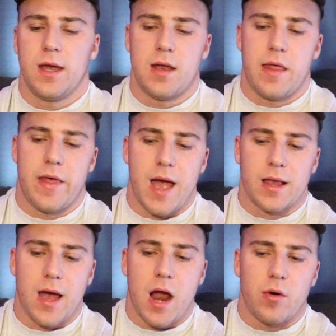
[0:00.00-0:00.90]
And then
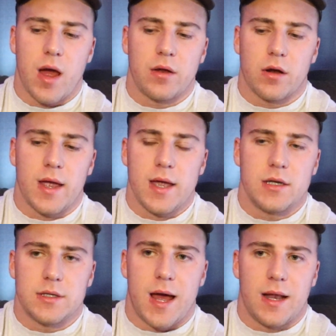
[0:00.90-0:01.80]
that guy around your
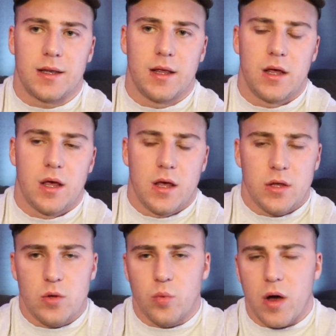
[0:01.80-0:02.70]
age that
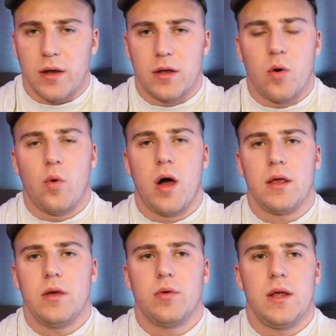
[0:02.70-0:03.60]
you want don't want you.